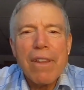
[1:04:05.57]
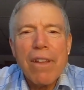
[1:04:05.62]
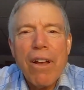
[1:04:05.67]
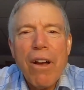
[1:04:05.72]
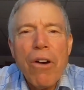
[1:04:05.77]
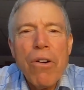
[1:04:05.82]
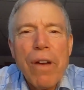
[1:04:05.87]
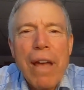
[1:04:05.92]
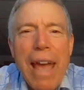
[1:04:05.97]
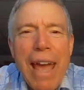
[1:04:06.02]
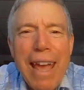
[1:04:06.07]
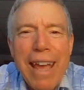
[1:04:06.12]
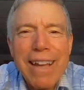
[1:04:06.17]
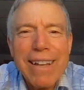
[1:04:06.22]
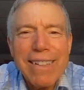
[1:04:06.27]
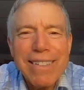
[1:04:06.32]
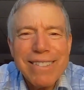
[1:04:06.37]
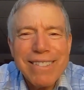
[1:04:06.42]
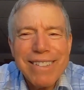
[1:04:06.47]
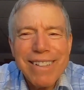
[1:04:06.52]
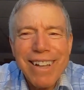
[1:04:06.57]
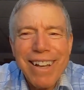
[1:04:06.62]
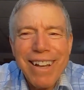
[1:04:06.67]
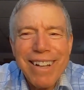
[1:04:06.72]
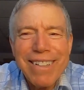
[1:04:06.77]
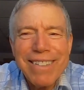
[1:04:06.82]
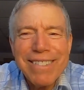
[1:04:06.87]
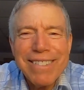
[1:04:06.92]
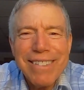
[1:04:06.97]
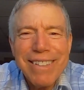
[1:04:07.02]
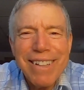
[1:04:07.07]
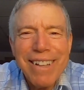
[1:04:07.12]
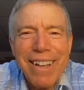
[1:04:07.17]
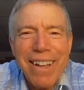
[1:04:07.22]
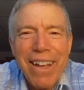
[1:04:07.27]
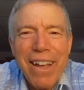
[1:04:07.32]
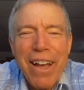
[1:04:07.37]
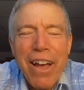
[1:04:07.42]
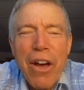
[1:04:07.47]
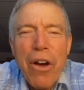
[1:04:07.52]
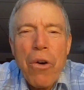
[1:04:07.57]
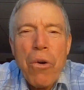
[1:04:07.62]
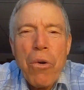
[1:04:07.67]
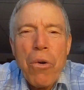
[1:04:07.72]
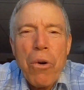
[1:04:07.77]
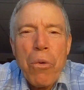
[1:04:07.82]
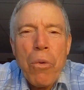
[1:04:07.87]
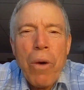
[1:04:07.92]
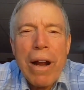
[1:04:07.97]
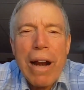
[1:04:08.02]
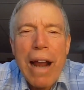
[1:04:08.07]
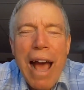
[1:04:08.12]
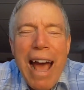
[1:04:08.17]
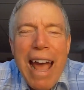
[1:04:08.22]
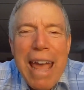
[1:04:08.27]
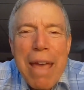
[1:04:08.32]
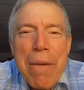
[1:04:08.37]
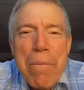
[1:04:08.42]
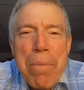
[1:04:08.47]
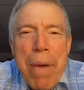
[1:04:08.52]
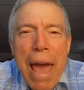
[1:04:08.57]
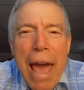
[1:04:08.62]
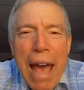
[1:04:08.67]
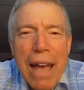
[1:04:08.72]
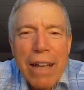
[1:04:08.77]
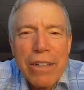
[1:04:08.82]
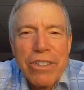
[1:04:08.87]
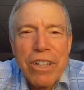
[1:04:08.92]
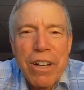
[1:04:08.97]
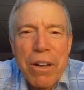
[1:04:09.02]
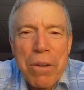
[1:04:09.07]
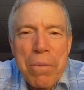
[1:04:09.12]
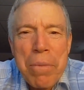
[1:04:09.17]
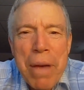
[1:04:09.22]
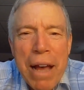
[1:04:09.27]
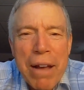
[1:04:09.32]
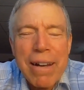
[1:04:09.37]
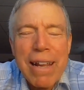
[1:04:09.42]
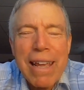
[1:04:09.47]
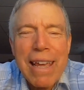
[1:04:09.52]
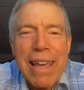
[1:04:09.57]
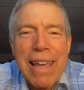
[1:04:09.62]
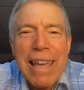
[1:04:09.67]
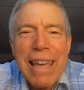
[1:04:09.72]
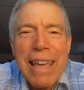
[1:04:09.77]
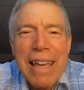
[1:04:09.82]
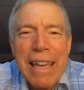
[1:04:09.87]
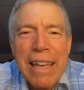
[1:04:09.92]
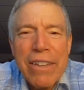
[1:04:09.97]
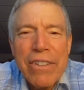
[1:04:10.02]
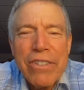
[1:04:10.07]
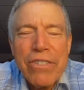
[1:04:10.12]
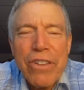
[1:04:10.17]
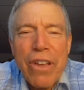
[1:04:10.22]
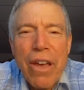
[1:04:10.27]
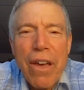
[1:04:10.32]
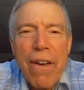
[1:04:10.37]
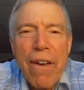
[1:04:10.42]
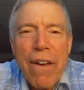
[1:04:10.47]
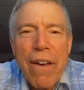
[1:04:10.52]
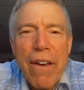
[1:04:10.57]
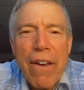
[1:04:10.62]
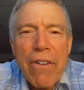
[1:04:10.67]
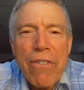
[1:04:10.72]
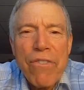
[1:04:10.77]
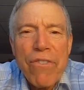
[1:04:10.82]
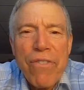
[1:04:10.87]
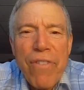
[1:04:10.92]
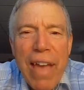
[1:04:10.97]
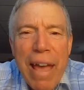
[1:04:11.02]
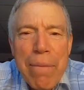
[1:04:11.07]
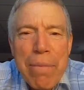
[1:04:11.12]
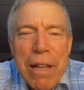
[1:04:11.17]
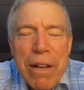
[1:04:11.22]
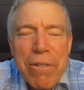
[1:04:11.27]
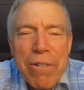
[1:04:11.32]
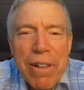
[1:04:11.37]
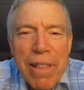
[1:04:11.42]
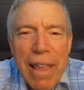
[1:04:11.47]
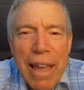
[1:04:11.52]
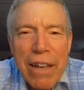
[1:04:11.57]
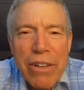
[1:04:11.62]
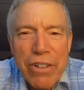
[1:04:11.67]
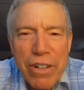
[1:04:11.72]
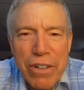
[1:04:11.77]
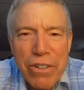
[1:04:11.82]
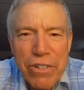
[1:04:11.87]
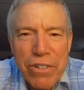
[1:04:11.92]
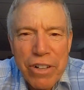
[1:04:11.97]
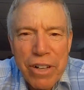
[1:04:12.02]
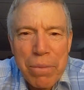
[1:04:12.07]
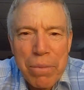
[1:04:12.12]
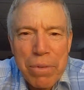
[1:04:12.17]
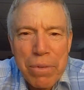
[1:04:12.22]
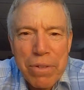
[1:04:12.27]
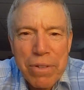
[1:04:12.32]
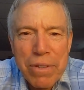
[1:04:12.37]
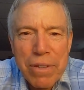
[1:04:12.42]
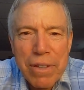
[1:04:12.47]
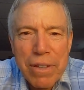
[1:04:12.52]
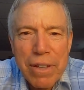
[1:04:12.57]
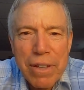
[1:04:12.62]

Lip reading: Okay. Uh, what I am passionate about is family relationships.